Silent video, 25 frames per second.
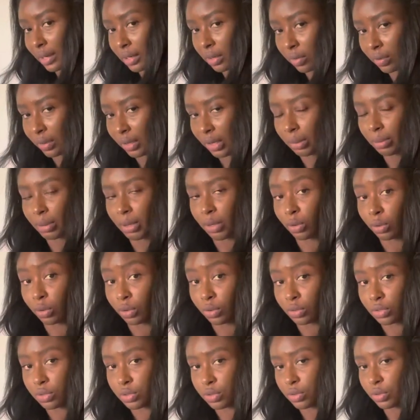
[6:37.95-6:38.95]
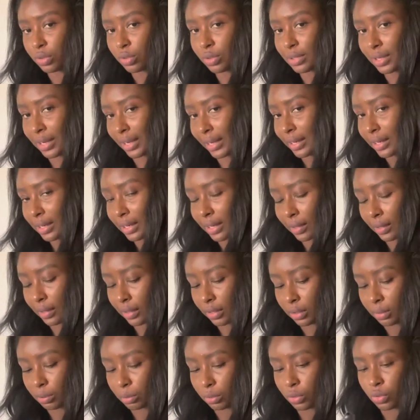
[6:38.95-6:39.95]
don't like my curls too tight. I like
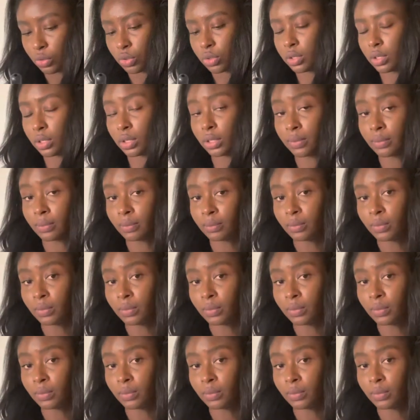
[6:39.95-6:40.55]
them looser.